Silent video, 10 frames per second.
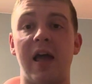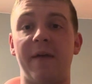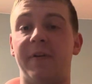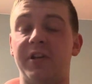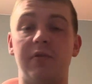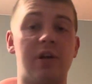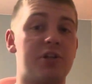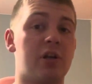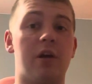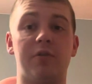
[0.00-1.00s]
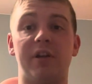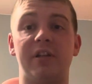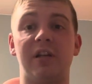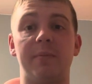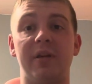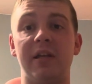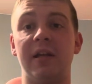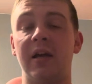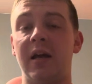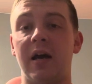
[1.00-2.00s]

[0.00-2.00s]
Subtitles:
FIU, not sure how great they're going to be.